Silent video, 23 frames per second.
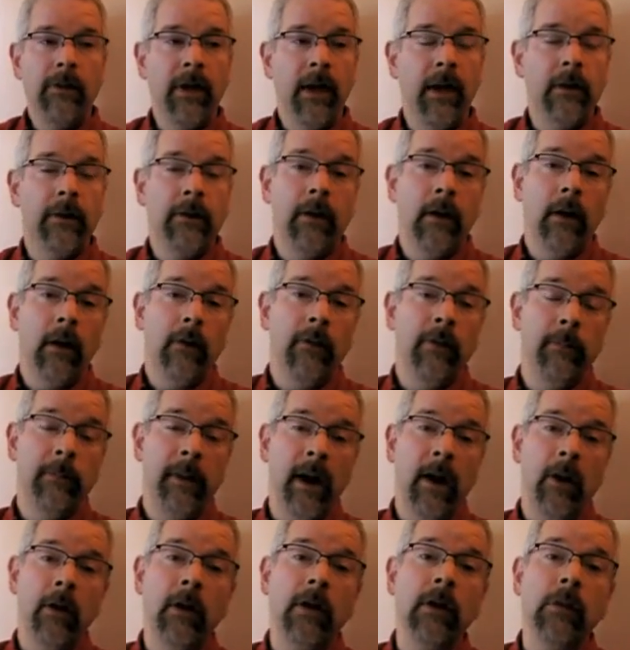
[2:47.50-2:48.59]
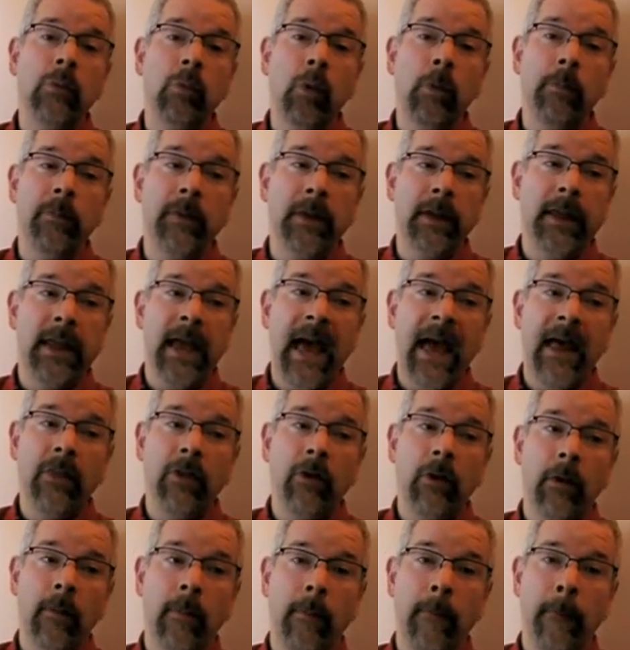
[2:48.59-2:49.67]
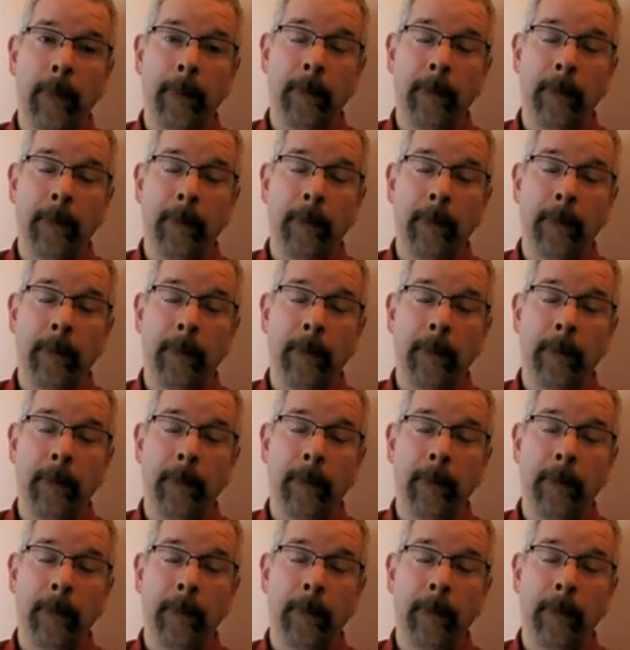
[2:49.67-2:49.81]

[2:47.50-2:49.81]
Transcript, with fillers: that uh, the bearings will be at their